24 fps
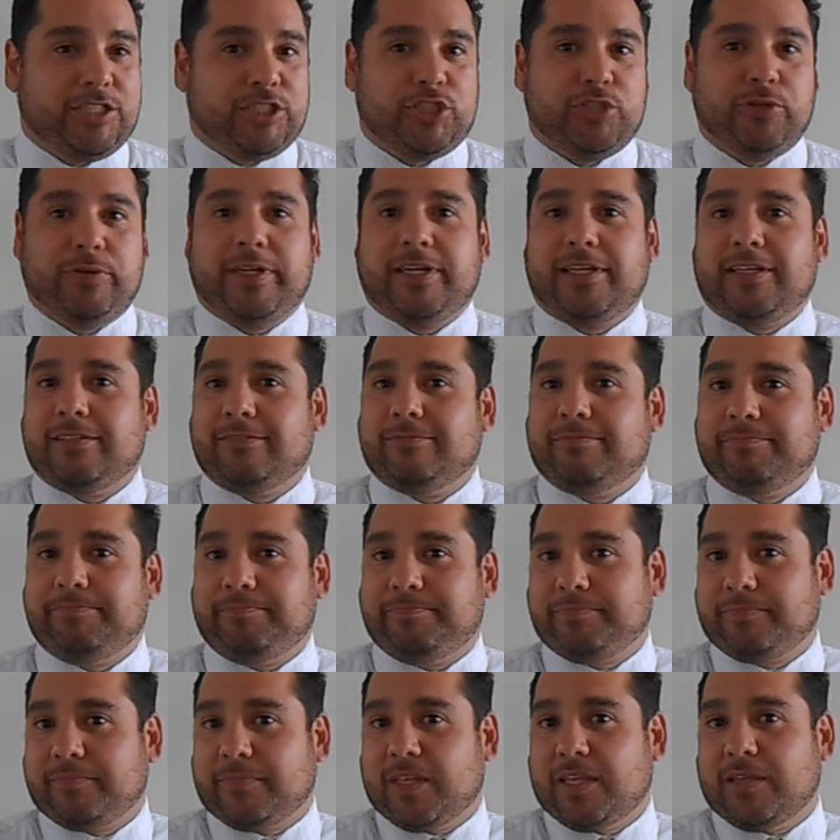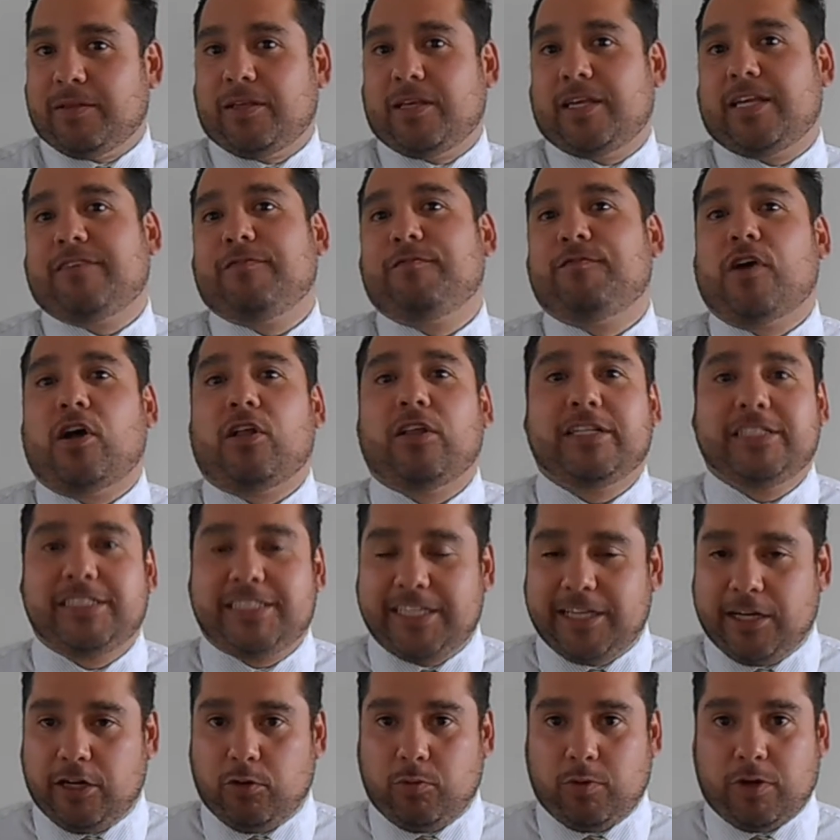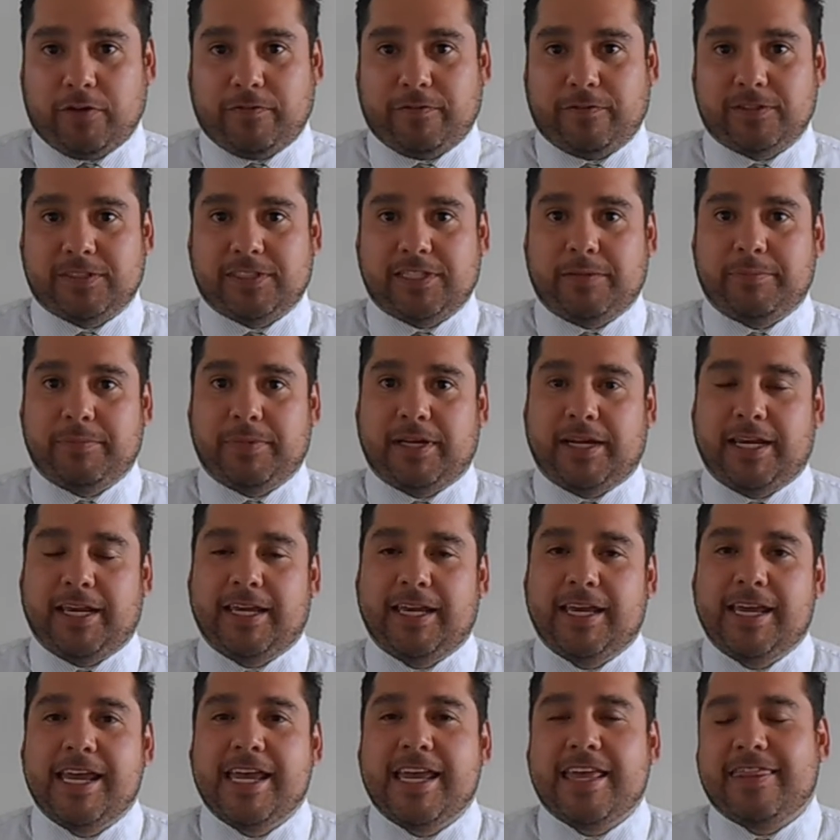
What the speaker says: doing volunteer work for somebody.